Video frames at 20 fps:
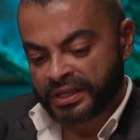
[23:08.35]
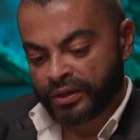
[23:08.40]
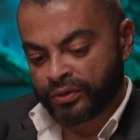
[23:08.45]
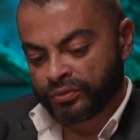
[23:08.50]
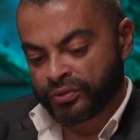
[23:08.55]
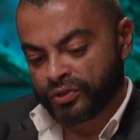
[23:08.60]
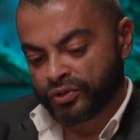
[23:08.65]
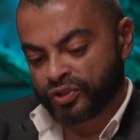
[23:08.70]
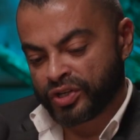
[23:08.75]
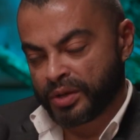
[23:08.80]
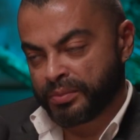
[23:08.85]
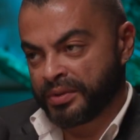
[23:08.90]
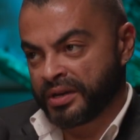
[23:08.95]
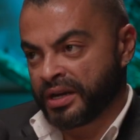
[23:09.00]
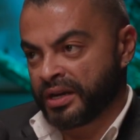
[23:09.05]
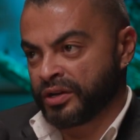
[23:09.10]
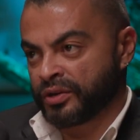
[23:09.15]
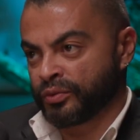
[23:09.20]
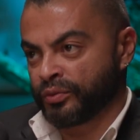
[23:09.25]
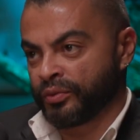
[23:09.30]
down the
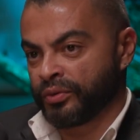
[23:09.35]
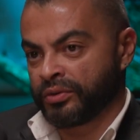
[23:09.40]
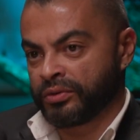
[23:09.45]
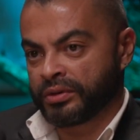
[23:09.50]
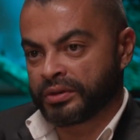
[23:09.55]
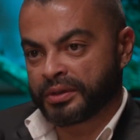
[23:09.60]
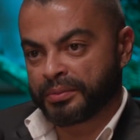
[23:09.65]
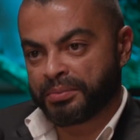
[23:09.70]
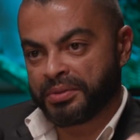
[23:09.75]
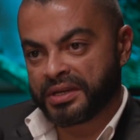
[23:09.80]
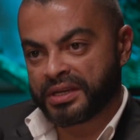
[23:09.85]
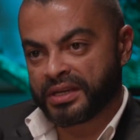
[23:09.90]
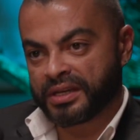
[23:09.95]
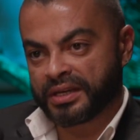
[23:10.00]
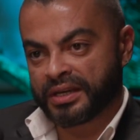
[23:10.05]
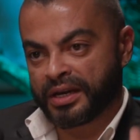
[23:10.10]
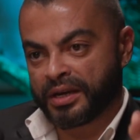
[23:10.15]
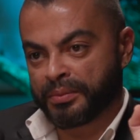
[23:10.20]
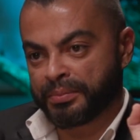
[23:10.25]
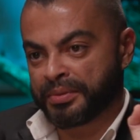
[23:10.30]
JBR walk,
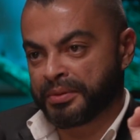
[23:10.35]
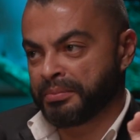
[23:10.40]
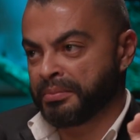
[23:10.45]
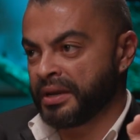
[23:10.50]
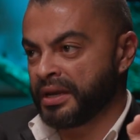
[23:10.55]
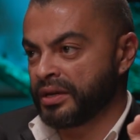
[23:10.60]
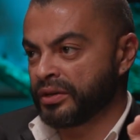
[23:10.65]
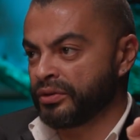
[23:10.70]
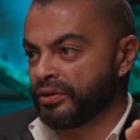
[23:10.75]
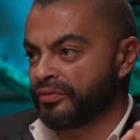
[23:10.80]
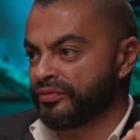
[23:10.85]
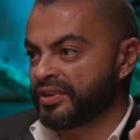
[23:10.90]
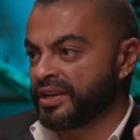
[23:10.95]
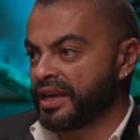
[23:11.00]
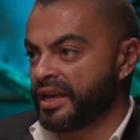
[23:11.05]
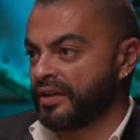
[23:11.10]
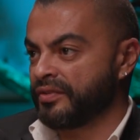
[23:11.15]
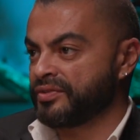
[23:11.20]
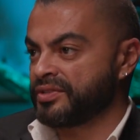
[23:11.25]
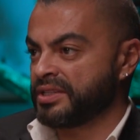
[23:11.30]
picking up a bag of
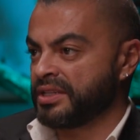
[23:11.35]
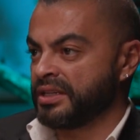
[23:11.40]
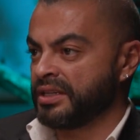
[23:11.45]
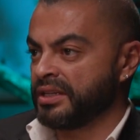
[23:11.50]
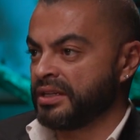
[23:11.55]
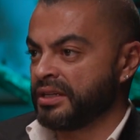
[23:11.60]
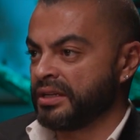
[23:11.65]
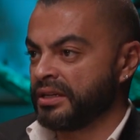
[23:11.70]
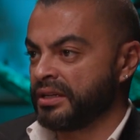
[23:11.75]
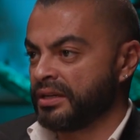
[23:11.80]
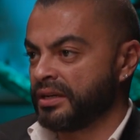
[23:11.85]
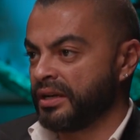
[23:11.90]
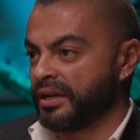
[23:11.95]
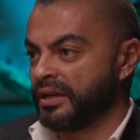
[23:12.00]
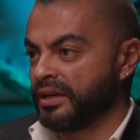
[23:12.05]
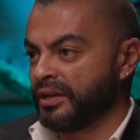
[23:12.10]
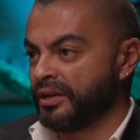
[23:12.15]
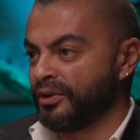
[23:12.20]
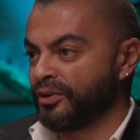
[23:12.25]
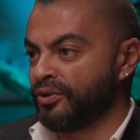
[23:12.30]
KFC
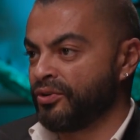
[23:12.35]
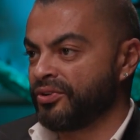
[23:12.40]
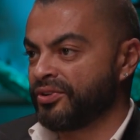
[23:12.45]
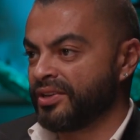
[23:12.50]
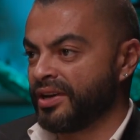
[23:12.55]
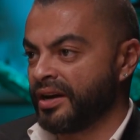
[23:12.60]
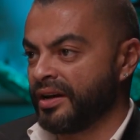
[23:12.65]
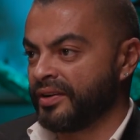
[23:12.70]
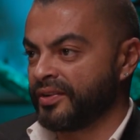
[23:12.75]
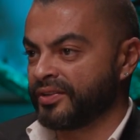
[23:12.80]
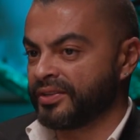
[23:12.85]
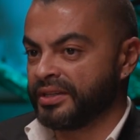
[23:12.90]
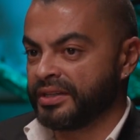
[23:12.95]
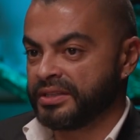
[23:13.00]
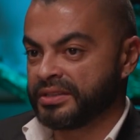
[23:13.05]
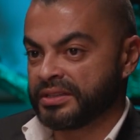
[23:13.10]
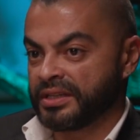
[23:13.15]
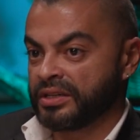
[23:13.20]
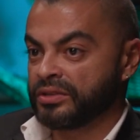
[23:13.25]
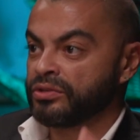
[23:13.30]
or the
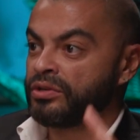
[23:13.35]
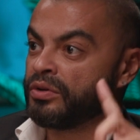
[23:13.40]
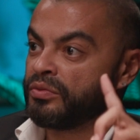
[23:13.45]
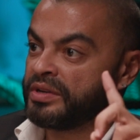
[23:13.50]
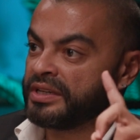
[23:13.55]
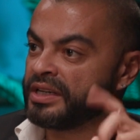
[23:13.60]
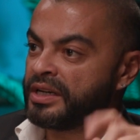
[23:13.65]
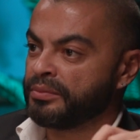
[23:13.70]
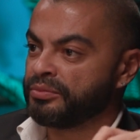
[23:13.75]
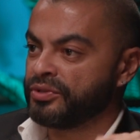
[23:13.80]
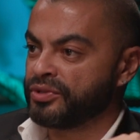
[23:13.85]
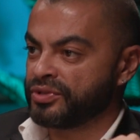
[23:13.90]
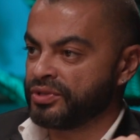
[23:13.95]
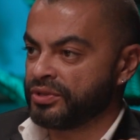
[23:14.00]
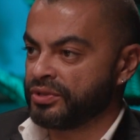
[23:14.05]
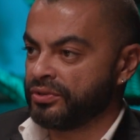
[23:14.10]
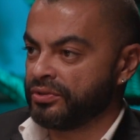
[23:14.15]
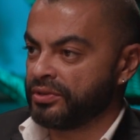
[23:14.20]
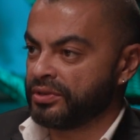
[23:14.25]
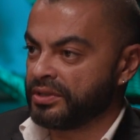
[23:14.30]
Hardee's and going up the
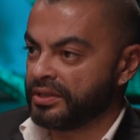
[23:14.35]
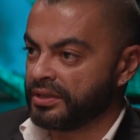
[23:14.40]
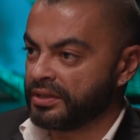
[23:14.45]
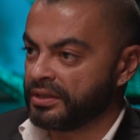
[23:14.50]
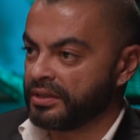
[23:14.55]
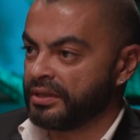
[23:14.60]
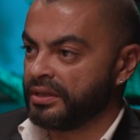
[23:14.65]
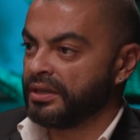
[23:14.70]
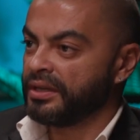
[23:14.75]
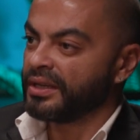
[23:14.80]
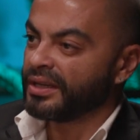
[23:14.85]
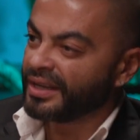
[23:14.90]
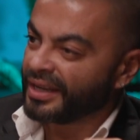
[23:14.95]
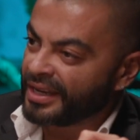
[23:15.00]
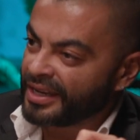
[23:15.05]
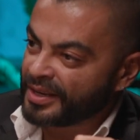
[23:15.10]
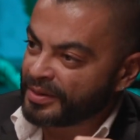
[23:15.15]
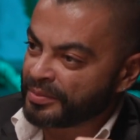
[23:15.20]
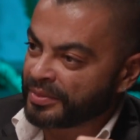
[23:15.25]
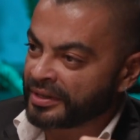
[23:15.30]
security.
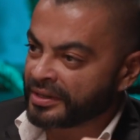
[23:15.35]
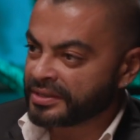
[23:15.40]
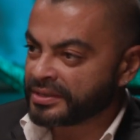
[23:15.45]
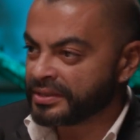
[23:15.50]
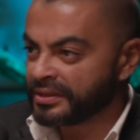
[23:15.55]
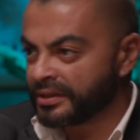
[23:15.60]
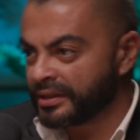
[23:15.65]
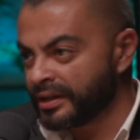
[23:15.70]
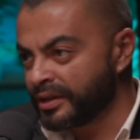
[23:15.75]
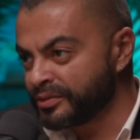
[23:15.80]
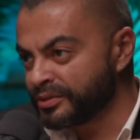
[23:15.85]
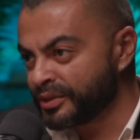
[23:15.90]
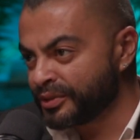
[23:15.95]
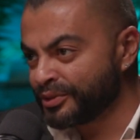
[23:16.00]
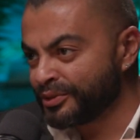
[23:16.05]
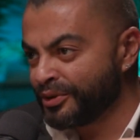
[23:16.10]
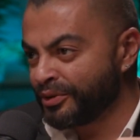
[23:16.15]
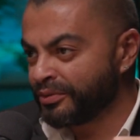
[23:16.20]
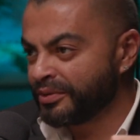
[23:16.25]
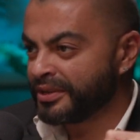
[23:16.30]
Hey, brother, how's
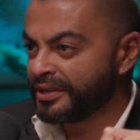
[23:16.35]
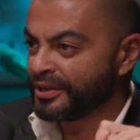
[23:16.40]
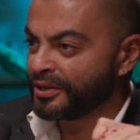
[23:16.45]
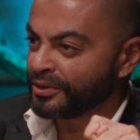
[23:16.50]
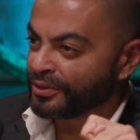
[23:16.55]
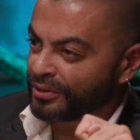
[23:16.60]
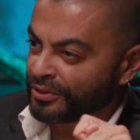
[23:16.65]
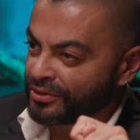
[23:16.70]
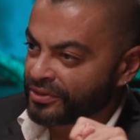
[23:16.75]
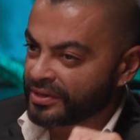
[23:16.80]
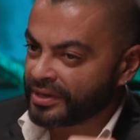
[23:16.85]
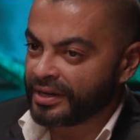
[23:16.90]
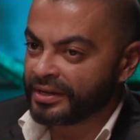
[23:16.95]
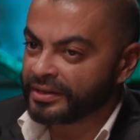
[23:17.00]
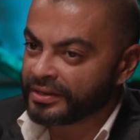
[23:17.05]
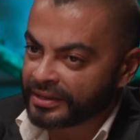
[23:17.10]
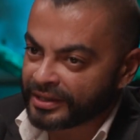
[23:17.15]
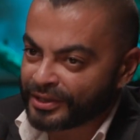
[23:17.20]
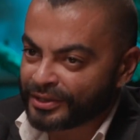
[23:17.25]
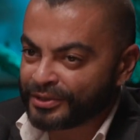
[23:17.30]
it going? You look
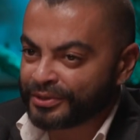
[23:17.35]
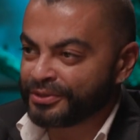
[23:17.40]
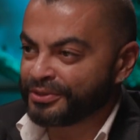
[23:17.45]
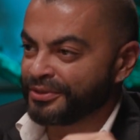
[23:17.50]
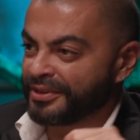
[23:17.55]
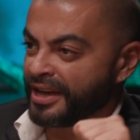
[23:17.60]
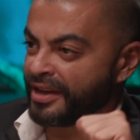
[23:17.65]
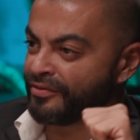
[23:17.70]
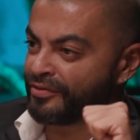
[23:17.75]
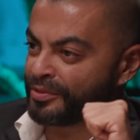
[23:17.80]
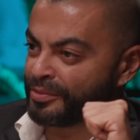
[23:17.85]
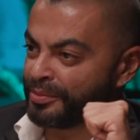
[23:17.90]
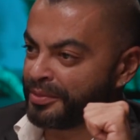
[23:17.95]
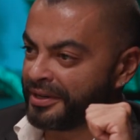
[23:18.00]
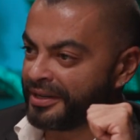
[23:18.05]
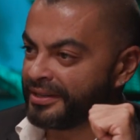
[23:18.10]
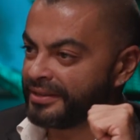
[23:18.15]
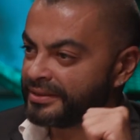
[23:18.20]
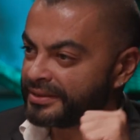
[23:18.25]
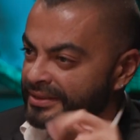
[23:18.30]
hungry, have a
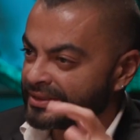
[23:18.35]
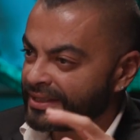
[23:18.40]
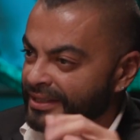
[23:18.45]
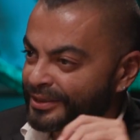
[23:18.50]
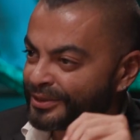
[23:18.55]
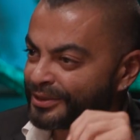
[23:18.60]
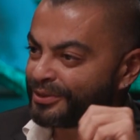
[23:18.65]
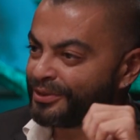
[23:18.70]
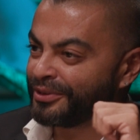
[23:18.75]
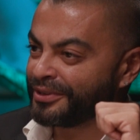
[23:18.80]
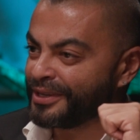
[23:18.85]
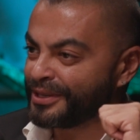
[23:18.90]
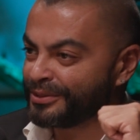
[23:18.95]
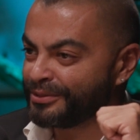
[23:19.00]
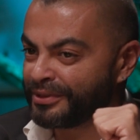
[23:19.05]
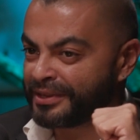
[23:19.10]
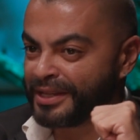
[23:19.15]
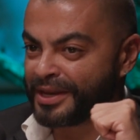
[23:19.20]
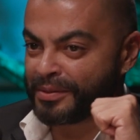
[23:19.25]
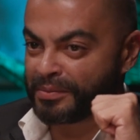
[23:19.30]
bite. Start talking
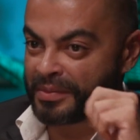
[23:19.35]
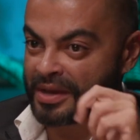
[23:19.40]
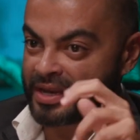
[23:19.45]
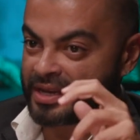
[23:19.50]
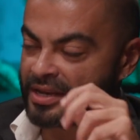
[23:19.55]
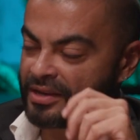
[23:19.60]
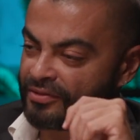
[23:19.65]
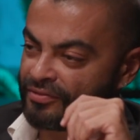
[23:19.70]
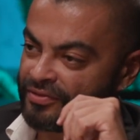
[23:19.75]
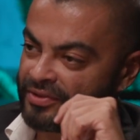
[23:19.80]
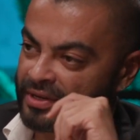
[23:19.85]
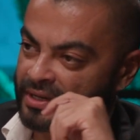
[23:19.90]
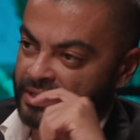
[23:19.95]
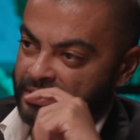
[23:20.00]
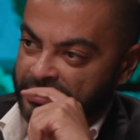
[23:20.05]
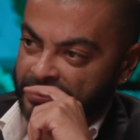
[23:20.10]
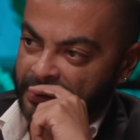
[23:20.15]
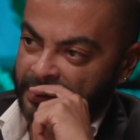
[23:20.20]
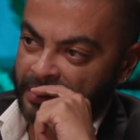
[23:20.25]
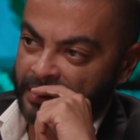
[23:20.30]
to them, making
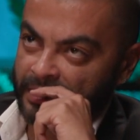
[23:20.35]
friends.